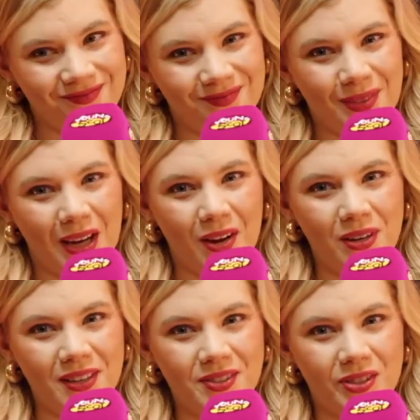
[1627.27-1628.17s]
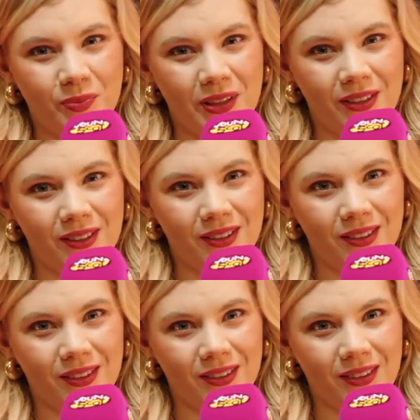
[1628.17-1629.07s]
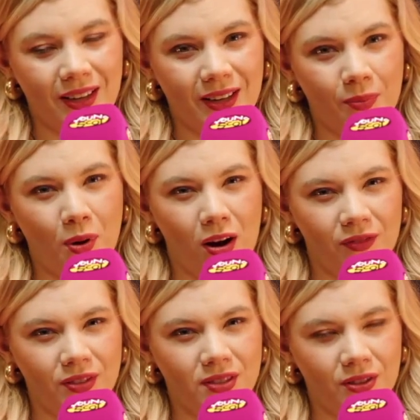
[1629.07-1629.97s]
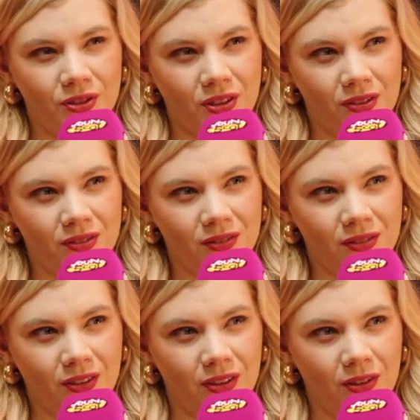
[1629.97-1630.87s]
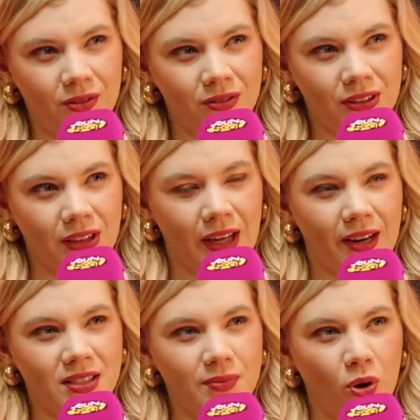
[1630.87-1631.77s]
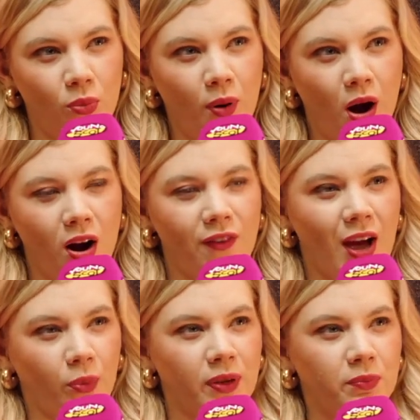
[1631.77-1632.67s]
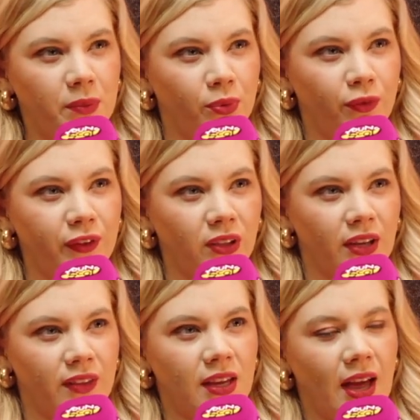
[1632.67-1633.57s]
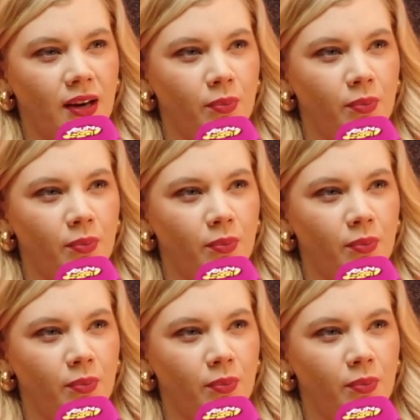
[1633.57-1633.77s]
But how nice to be like a part of the solution, you know, like a small part of helping people feel like they can